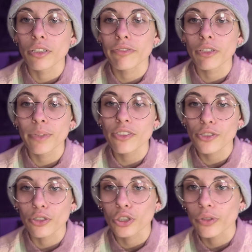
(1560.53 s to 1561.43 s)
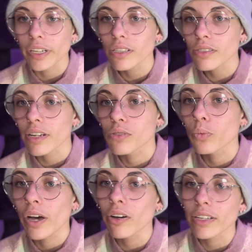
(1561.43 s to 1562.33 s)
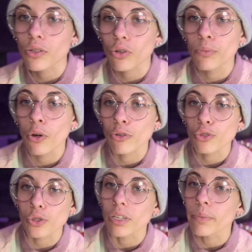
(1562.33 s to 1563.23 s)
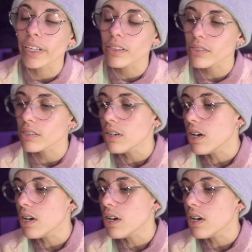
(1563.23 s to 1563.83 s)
affirming surgeries as well as hormonal treatments.